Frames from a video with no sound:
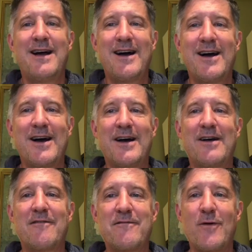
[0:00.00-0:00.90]

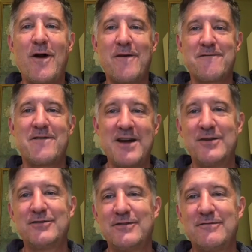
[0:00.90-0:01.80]
for our
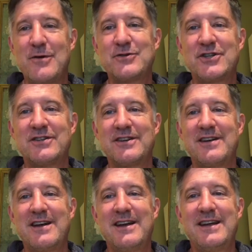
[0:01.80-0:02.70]
final devotion
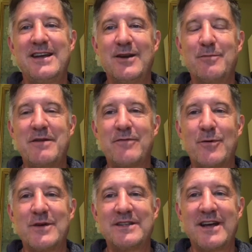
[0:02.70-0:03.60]
here before
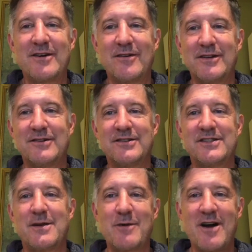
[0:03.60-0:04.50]
we take our little
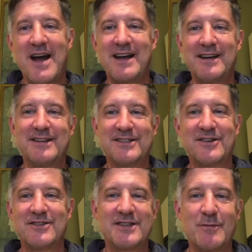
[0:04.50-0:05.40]
summer hiatus,
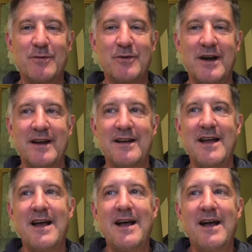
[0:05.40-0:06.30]
our summer break.
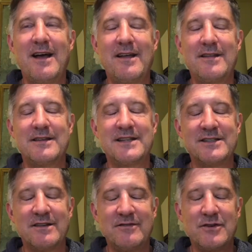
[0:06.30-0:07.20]
The
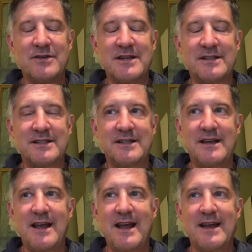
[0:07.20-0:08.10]
sense of goodness
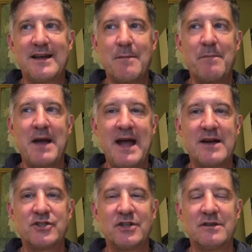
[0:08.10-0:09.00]
and
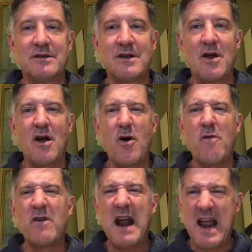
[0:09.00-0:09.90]
compassion
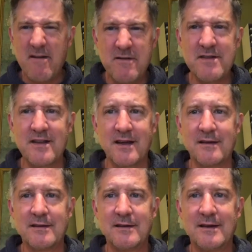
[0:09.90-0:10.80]
over everything.
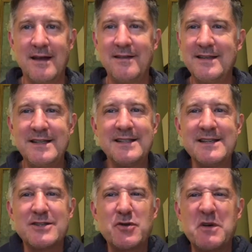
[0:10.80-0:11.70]
This
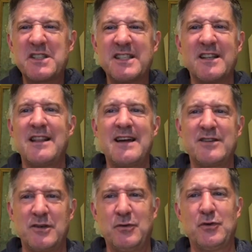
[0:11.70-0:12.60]
isn't to a
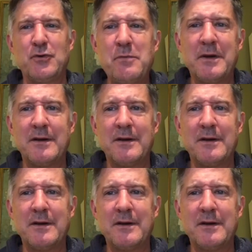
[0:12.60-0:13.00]
select group.